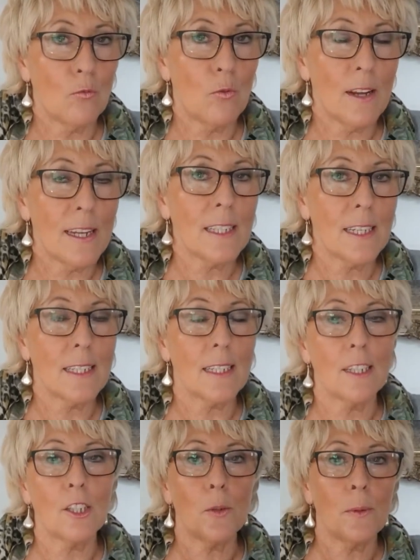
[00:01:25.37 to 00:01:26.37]

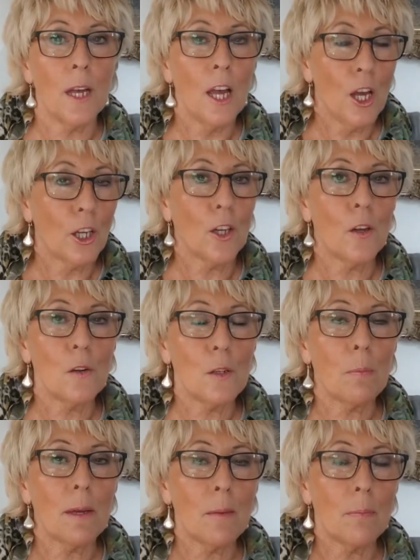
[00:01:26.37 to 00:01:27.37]
racist and to
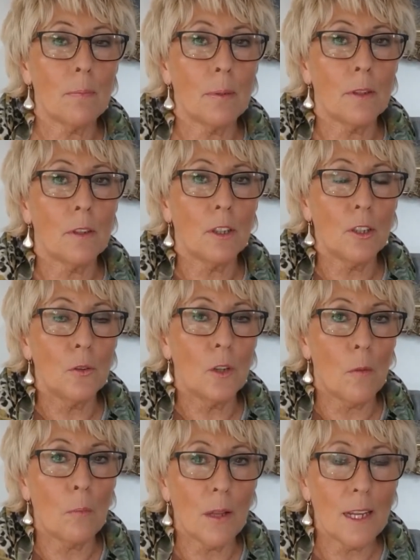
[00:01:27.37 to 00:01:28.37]
accuse people who
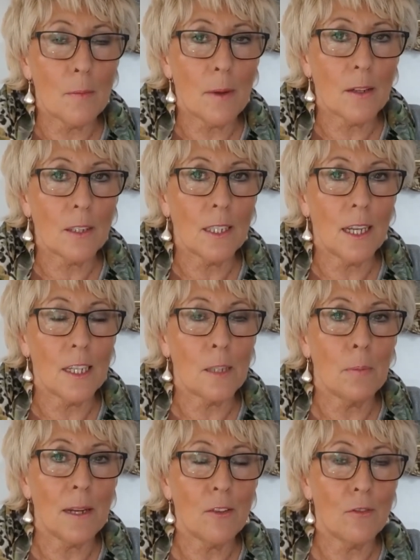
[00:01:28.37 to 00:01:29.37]
complain about it
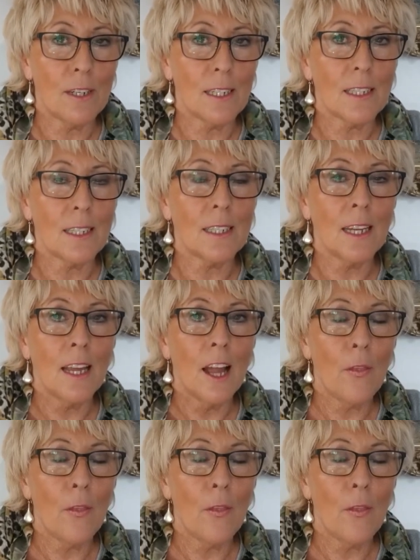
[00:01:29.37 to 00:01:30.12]
as being racist